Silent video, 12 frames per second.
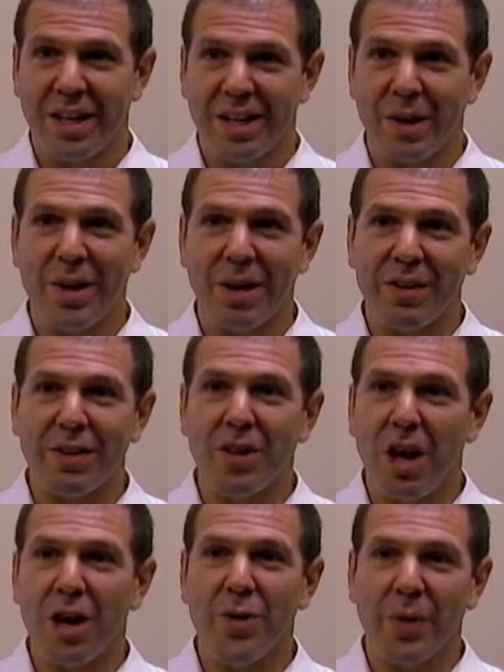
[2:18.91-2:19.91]
That we have a
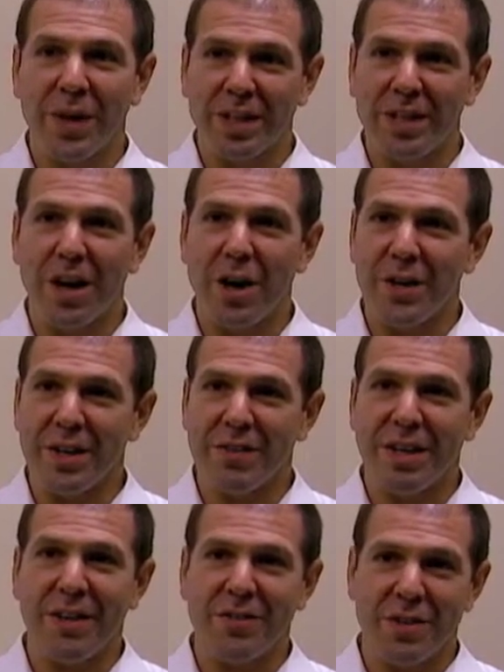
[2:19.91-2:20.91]
long way to go,
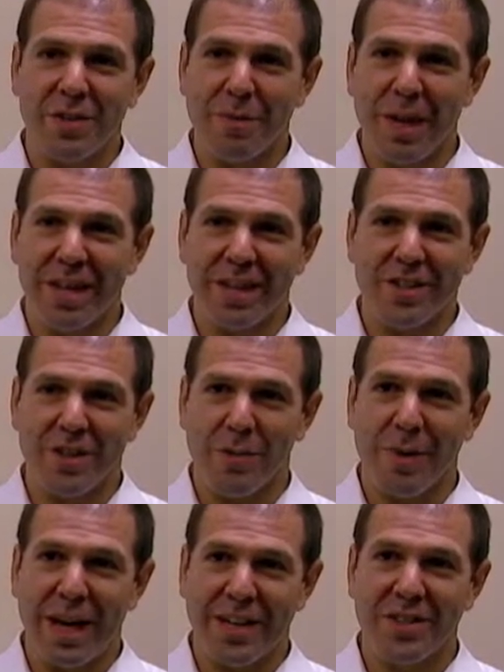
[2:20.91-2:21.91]
even after the mandates are
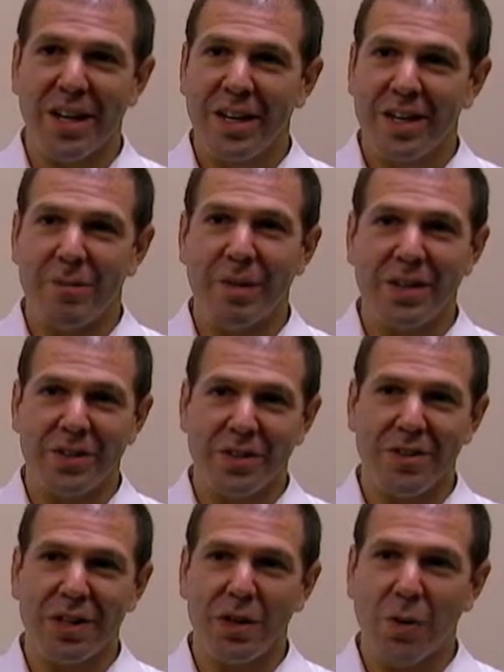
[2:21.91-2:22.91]
passed, to make
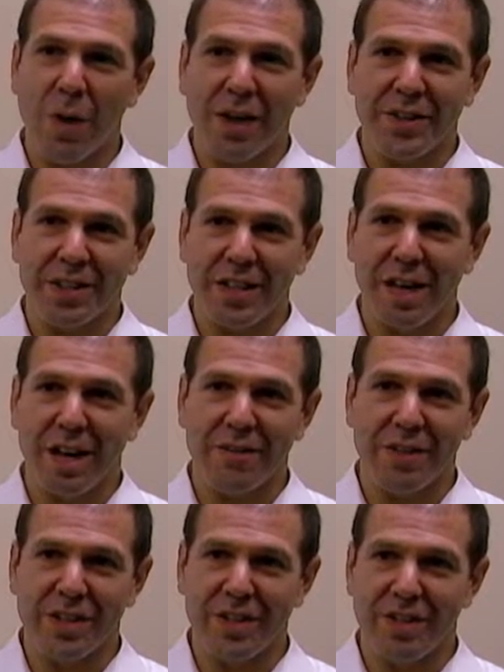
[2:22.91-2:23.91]
sure that quality
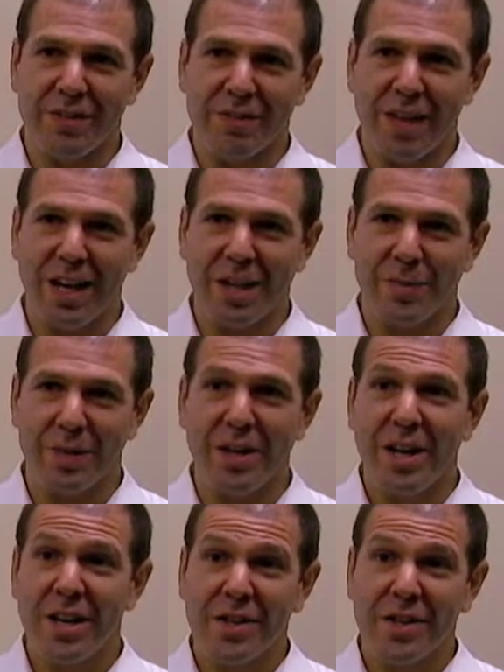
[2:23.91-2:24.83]
coverage is available.